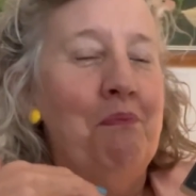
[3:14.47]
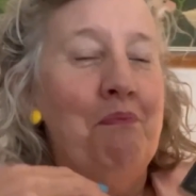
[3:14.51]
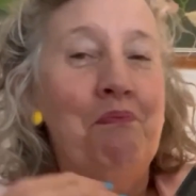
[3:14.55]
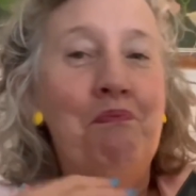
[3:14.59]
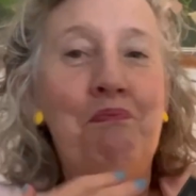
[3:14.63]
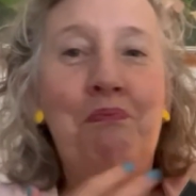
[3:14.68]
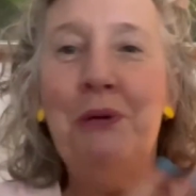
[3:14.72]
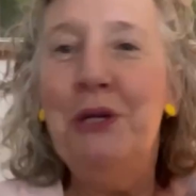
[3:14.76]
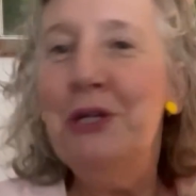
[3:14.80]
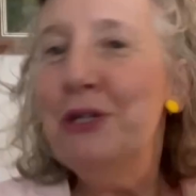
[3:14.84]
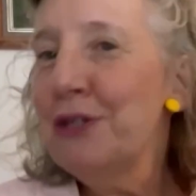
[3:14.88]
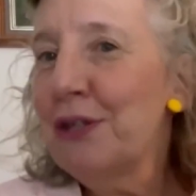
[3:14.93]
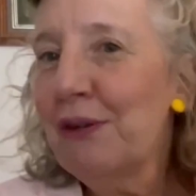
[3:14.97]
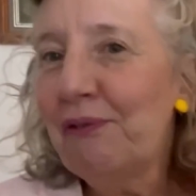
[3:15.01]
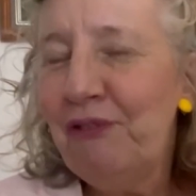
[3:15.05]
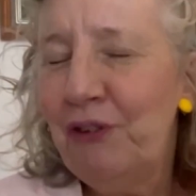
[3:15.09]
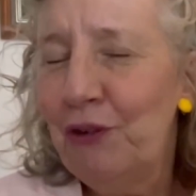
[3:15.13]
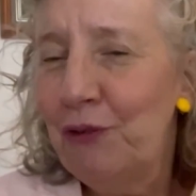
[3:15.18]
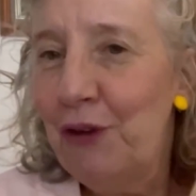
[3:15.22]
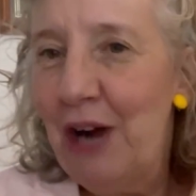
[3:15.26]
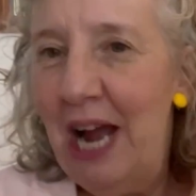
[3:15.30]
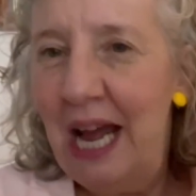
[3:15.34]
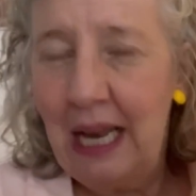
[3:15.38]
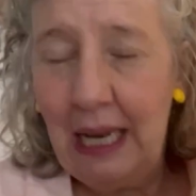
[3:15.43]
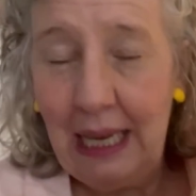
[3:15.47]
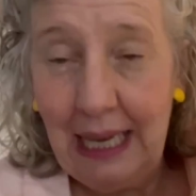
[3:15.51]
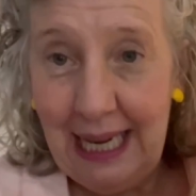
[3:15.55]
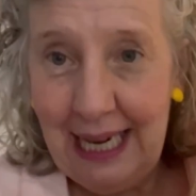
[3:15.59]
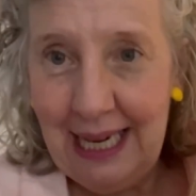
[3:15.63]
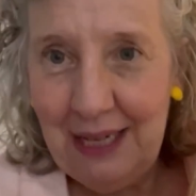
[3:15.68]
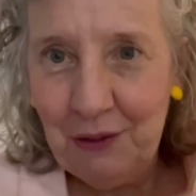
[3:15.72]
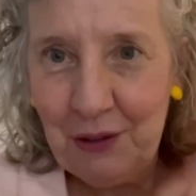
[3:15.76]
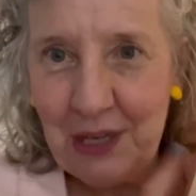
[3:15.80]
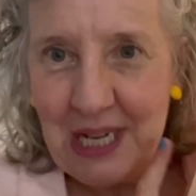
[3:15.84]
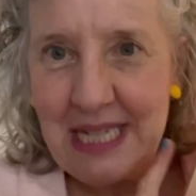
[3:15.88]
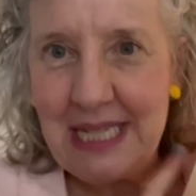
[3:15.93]
Beautiful,
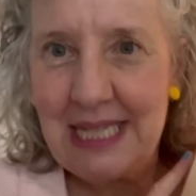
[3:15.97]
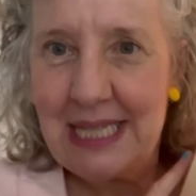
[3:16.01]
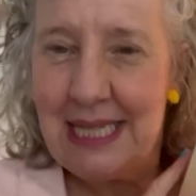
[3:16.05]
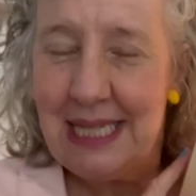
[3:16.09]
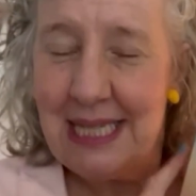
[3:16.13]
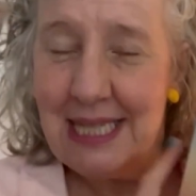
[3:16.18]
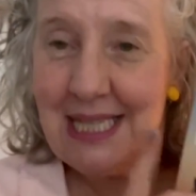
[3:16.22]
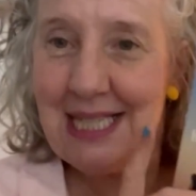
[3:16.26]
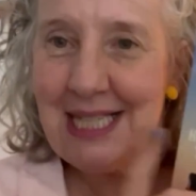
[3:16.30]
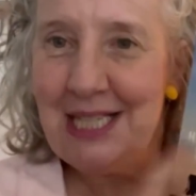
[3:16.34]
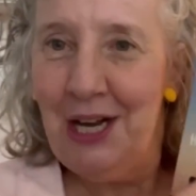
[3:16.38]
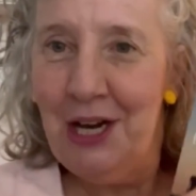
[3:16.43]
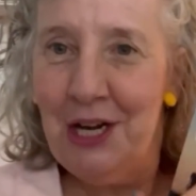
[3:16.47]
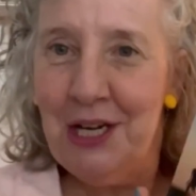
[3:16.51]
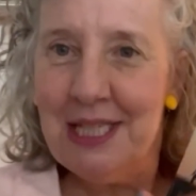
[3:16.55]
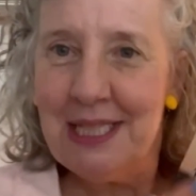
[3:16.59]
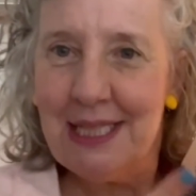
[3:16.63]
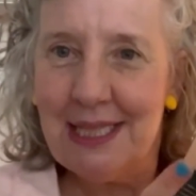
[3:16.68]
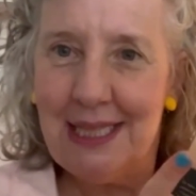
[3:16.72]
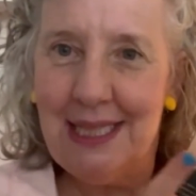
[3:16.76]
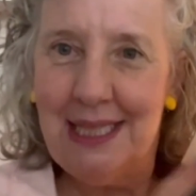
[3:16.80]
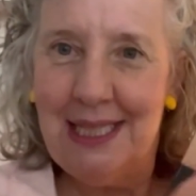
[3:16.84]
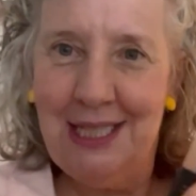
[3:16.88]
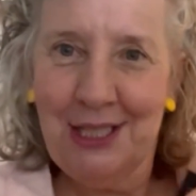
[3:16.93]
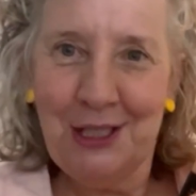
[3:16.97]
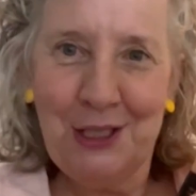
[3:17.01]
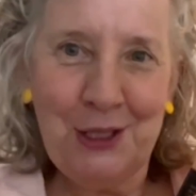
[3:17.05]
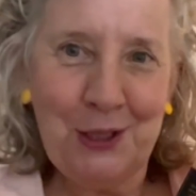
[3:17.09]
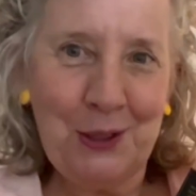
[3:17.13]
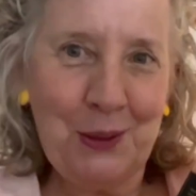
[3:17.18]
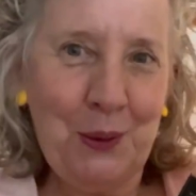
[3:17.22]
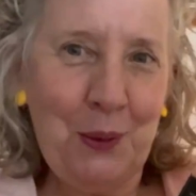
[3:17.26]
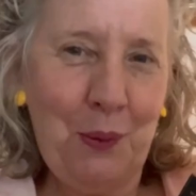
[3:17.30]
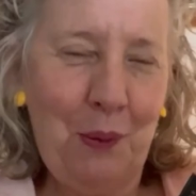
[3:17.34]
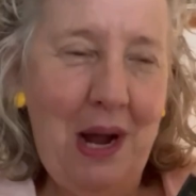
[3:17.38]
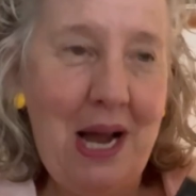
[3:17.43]
hilarious insight
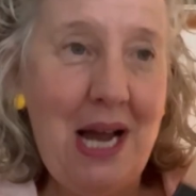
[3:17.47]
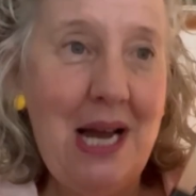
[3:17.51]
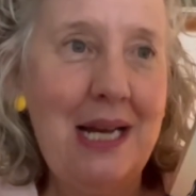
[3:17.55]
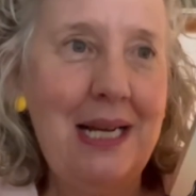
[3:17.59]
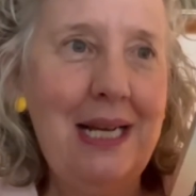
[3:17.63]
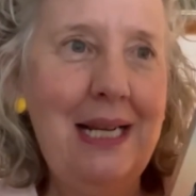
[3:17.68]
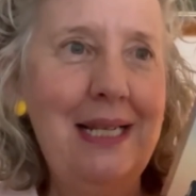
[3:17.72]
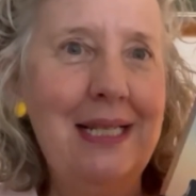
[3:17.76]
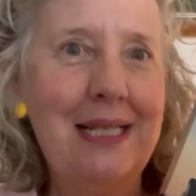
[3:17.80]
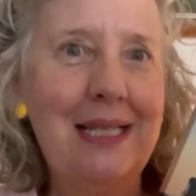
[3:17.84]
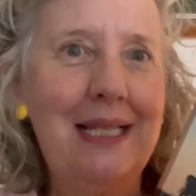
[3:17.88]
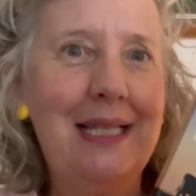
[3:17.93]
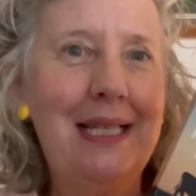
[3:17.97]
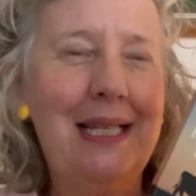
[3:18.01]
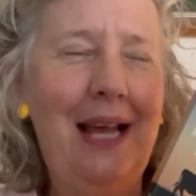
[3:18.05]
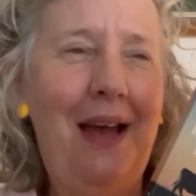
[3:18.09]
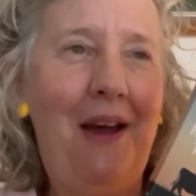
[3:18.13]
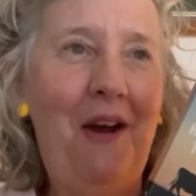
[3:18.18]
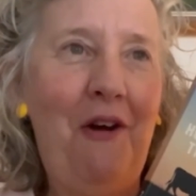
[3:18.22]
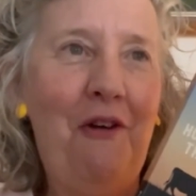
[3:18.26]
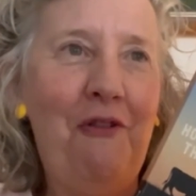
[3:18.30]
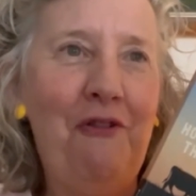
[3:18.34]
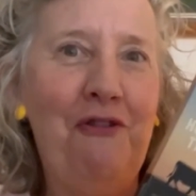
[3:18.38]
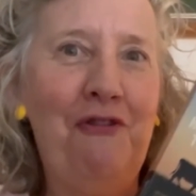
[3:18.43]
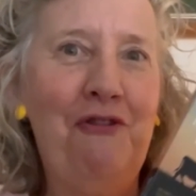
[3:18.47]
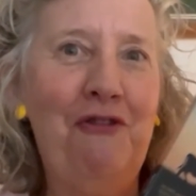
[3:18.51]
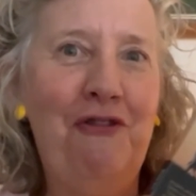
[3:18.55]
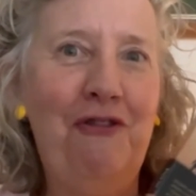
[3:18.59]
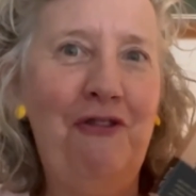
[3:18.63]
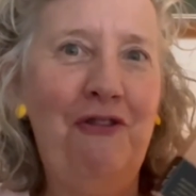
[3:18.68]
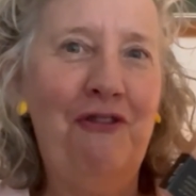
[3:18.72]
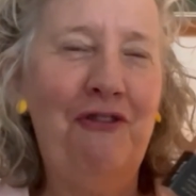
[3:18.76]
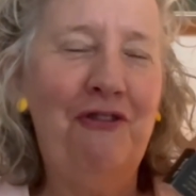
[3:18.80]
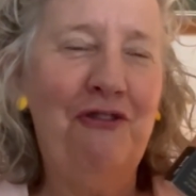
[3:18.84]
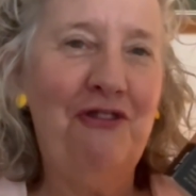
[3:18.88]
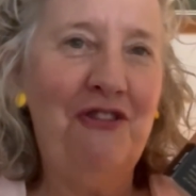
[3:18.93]
into his
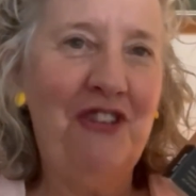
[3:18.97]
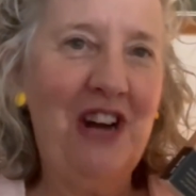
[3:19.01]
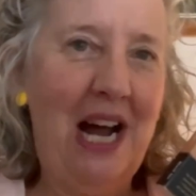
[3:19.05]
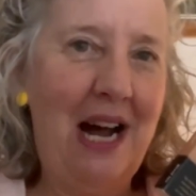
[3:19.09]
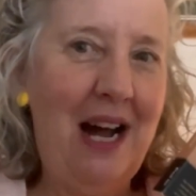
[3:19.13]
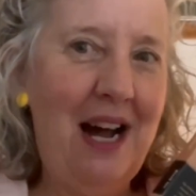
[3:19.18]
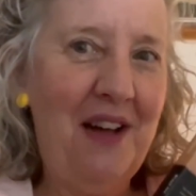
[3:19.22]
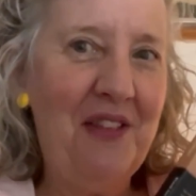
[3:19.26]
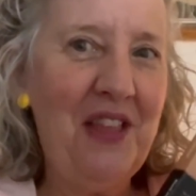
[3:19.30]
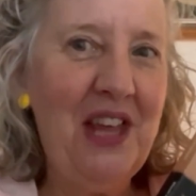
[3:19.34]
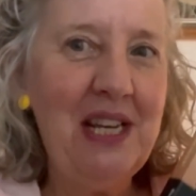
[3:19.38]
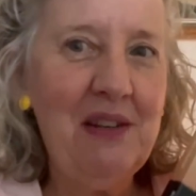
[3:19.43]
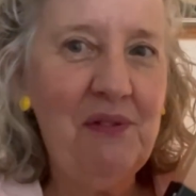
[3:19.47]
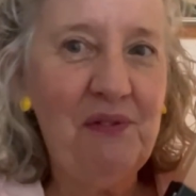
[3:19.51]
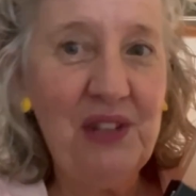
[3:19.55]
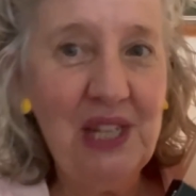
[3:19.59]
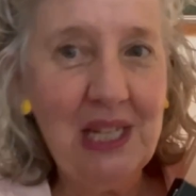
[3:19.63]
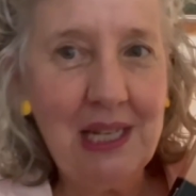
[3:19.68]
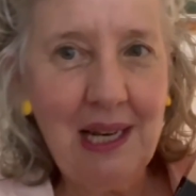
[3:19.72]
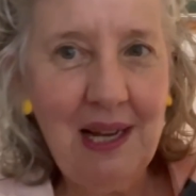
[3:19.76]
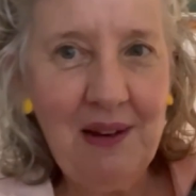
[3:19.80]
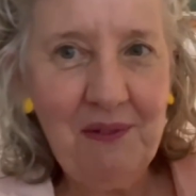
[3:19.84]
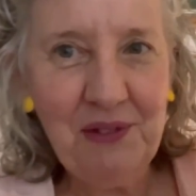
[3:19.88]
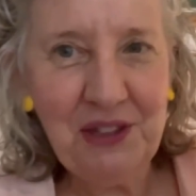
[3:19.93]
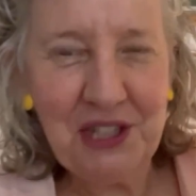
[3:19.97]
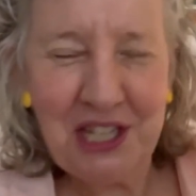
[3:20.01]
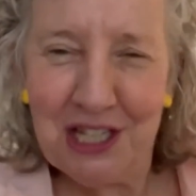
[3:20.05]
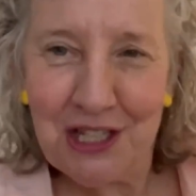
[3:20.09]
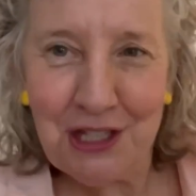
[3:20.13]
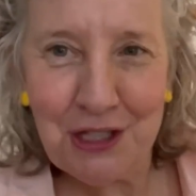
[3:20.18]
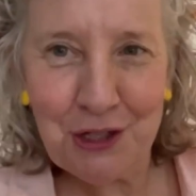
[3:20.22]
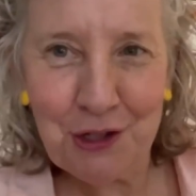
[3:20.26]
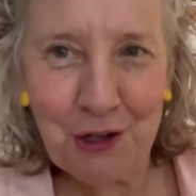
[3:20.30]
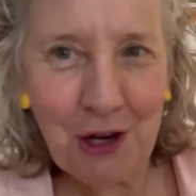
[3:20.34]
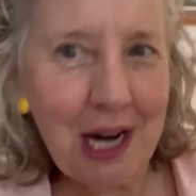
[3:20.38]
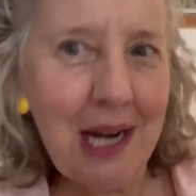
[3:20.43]
father. If you love the
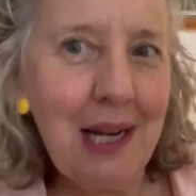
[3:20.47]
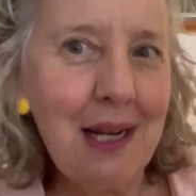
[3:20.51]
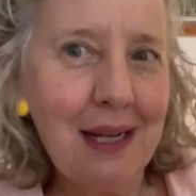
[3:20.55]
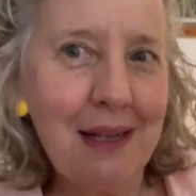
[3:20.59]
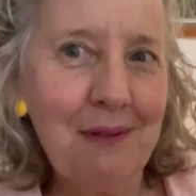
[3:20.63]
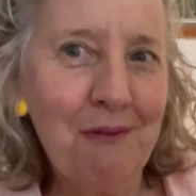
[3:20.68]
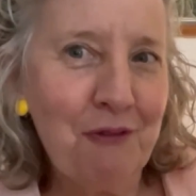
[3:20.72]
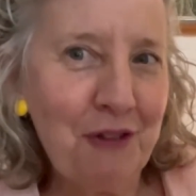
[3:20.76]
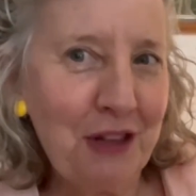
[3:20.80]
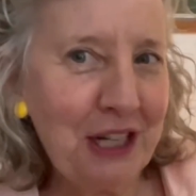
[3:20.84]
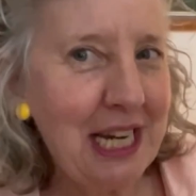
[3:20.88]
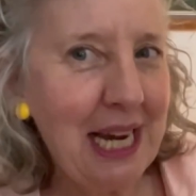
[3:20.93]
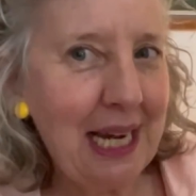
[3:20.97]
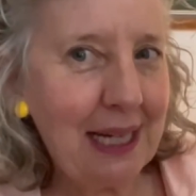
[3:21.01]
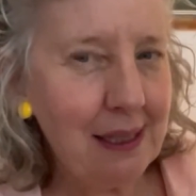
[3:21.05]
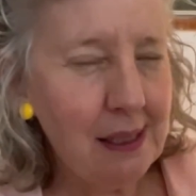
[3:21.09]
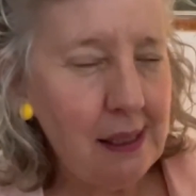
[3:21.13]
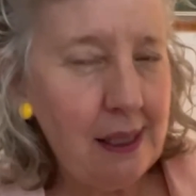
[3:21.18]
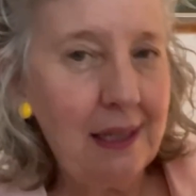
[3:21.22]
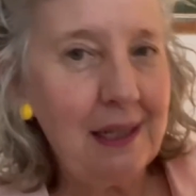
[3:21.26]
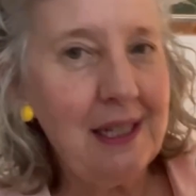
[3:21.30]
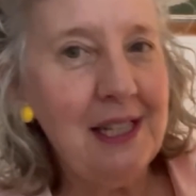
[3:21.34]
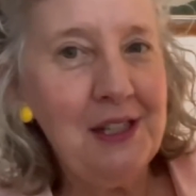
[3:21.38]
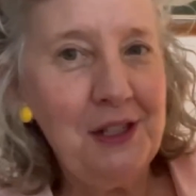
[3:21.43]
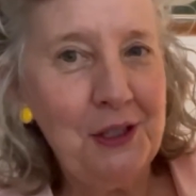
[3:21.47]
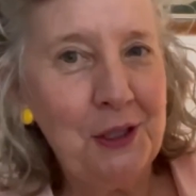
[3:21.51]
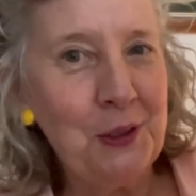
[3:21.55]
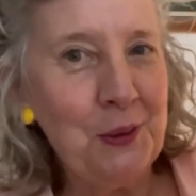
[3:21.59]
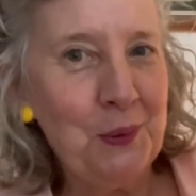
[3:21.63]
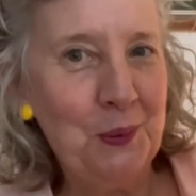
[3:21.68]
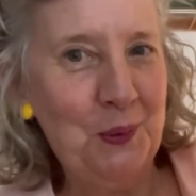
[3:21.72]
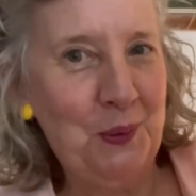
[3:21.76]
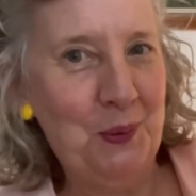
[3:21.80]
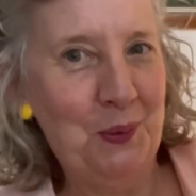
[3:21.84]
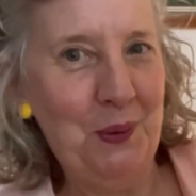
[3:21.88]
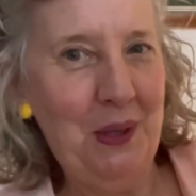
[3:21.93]
Australian vernacular,
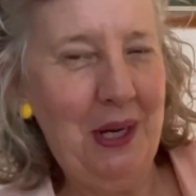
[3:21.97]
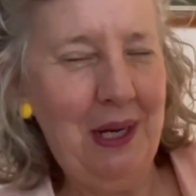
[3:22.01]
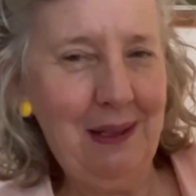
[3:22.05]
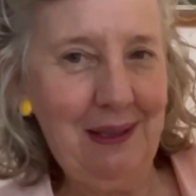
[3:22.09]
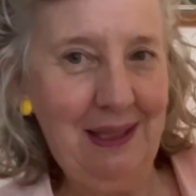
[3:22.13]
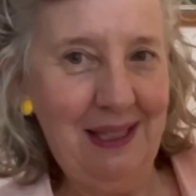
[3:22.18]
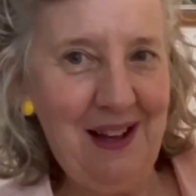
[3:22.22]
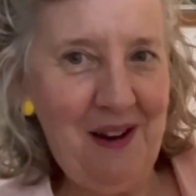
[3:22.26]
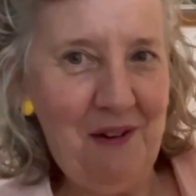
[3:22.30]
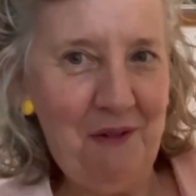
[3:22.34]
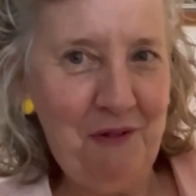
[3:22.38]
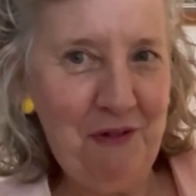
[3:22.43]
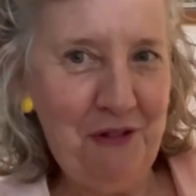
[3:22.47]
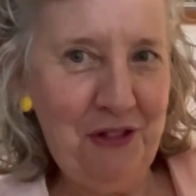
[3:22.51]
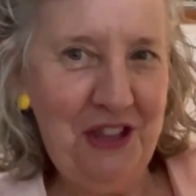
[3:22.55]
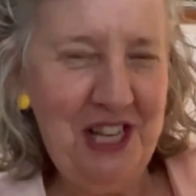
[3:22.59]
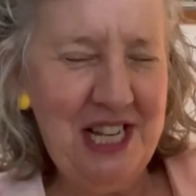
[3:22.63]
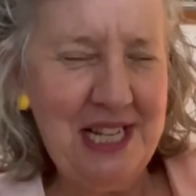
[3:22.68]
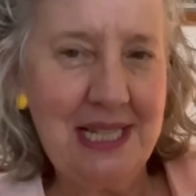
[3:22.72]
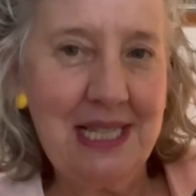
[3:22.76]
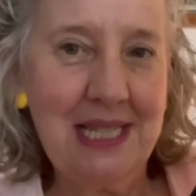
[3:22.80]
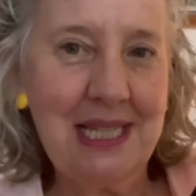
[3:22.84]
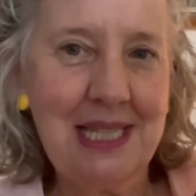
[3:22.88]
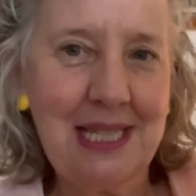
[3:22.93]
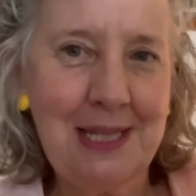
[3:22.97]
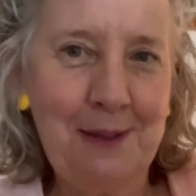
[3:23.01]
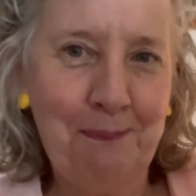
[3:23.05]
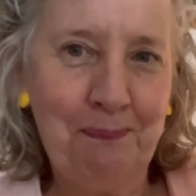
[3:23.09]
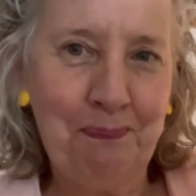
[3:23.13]
you'll love this.